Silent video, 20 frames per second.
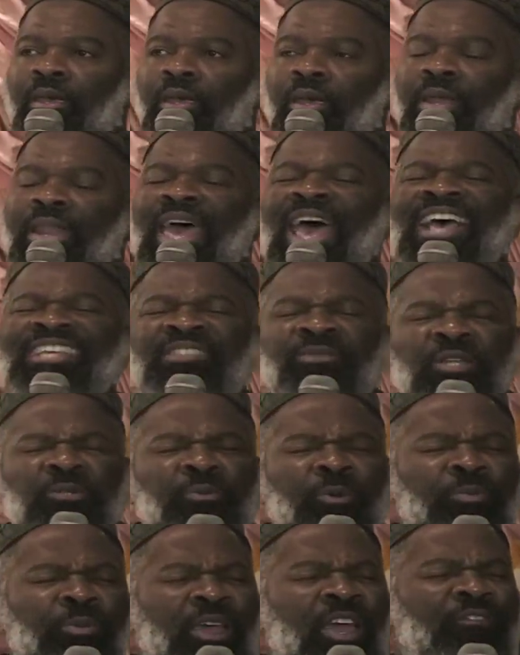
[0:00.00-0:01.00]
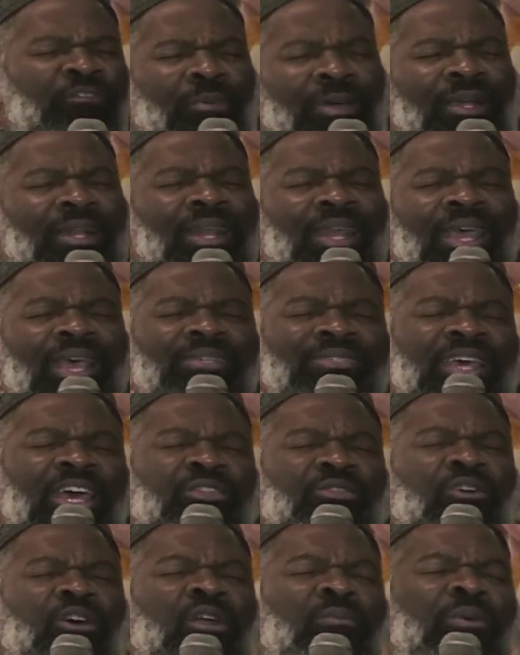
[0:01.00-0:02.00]
And as I was preparing for my class, I
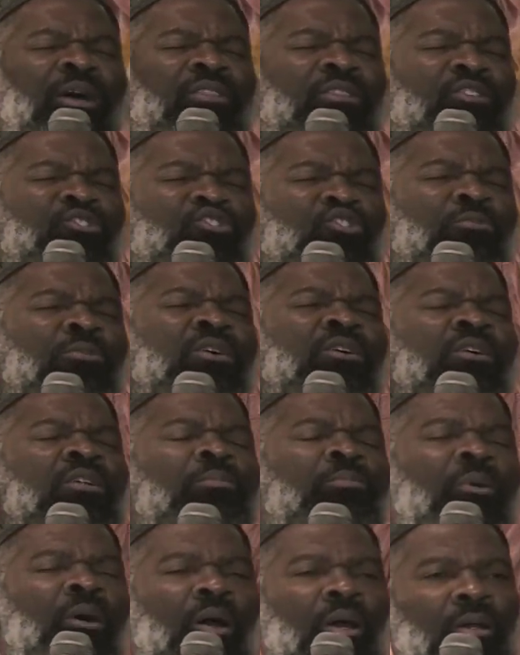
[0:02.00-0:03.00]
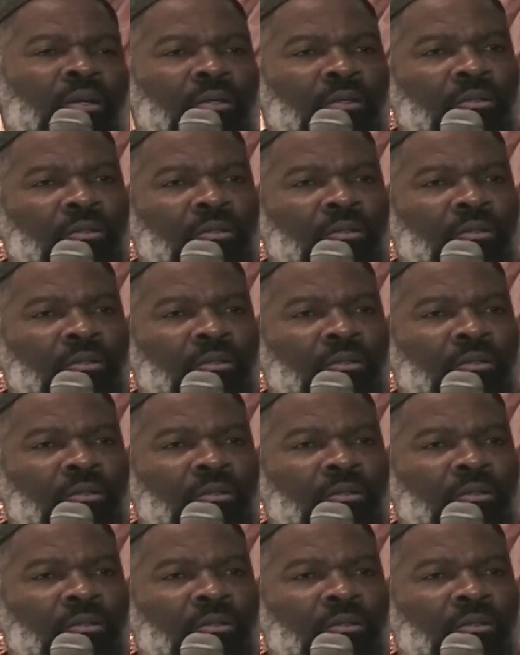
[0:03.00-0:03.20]
thought about the Jummah khutbah.